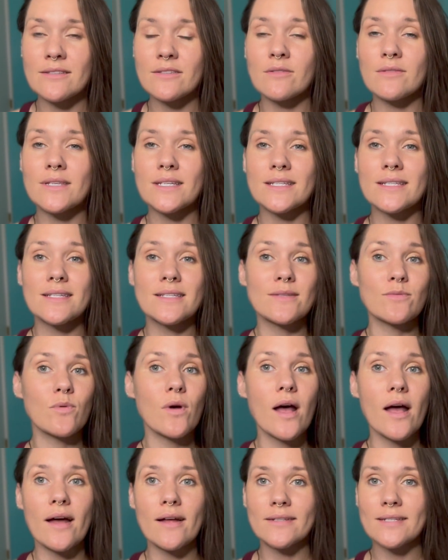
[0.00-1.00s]
So this is
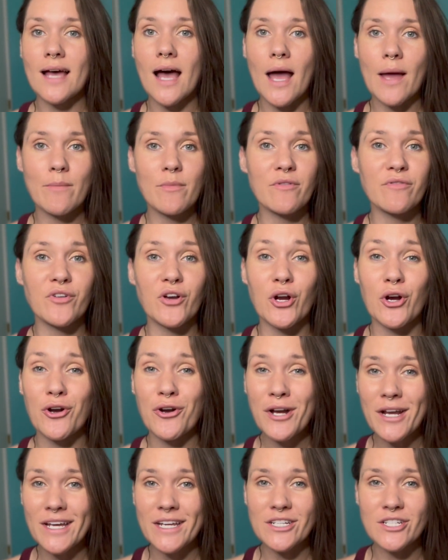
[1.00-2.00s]
what? A time of
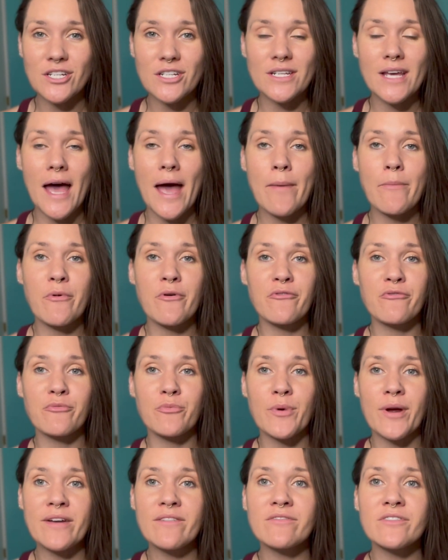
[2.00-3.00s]
courage, a time of
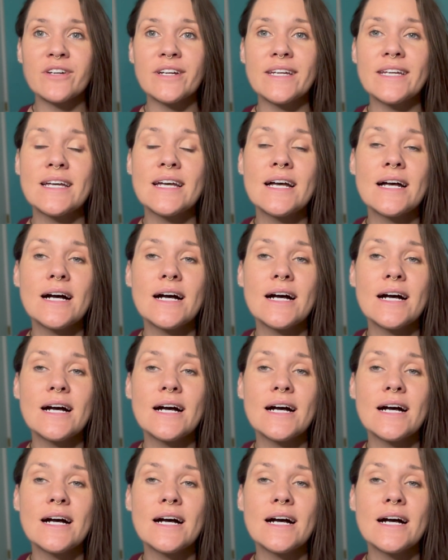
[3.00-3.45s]
bravery,